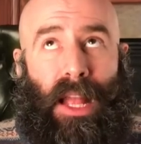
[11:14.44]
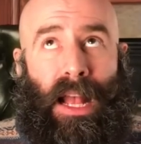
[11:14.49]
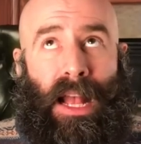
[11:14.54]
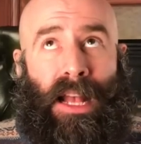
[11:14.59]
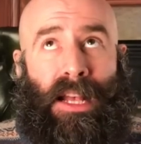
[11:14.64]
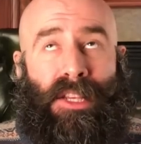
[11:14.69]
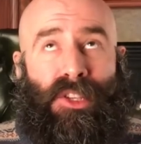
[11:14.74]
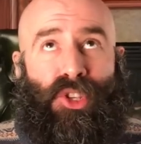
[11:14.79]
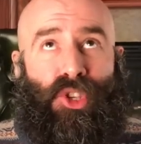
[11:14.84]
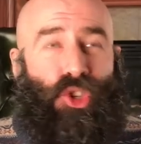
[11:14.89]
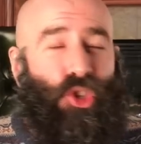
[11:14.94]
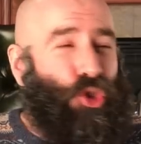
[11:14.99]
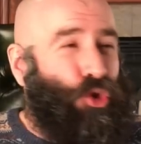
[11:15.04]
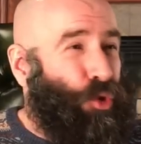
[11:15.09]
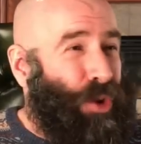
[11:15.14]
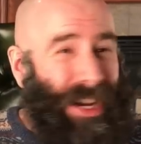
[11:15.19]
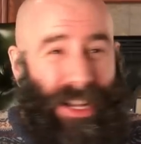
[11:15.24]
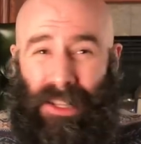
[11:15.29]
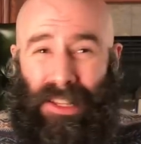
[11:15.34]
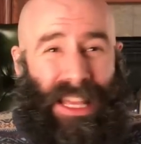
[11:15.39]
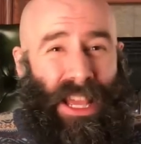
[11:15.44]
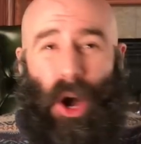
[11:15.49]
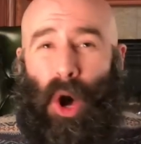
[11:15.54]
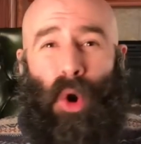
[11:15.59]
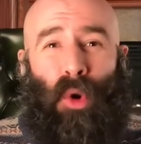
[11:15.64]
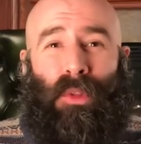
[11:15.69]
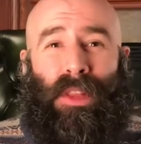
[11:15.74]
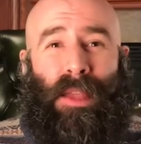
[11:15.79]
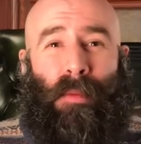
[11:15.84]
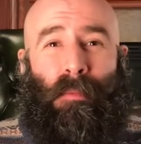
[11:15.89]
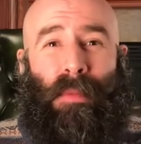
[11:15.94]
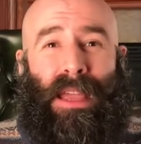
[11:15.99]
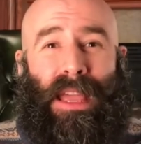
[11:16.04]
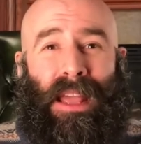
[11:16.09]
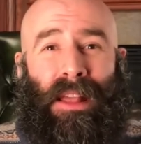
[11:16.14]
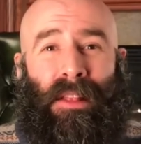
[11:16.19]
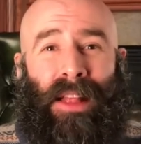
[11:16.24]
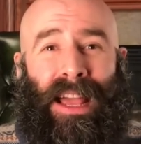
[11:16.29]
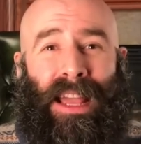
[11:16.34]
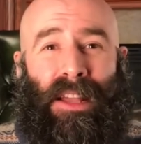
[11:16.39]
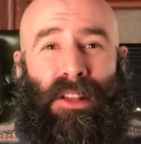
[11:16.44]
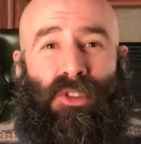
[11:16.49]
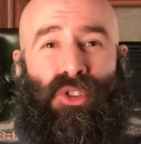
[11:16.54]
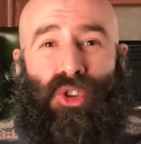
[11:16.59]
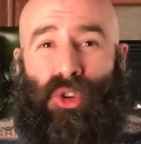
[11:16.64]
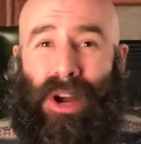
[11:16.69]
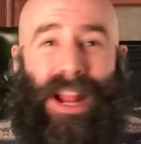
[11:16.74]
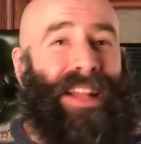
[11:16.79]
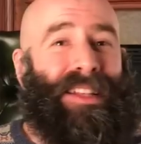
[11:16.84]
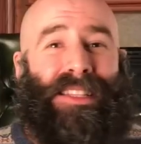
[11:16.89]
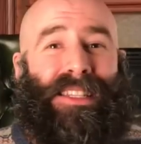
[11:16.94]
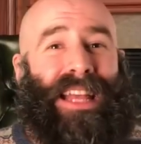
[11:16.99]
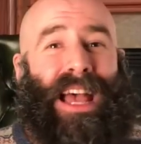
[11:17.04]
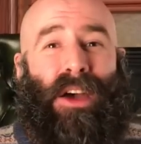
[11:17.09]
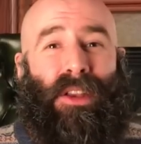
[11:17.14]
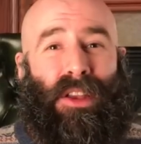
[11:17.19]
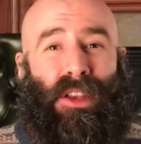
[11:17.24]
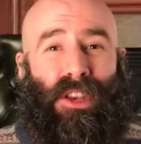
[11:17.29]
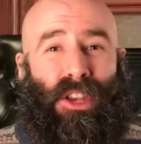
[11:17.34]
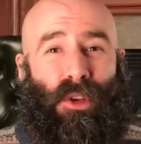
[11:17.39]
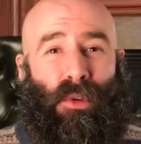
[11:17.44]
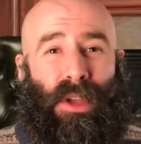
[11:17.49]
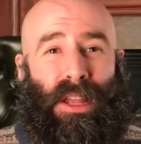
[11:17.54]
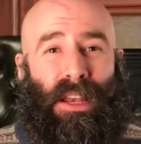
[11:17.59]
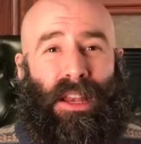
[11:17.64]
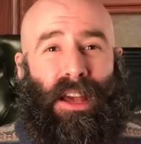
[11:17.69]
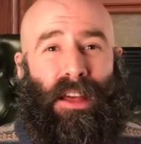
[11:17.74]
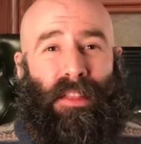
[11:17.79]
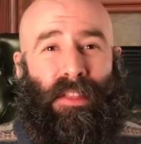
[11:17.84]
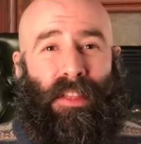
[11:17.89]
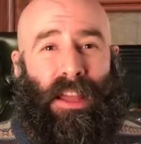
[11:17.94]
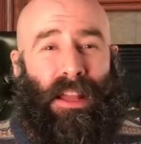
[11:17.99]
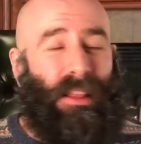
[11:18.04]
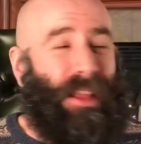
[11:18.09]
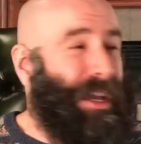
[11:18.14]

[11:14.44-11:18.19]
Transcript: as strictly only being like tranced out and doing nothing,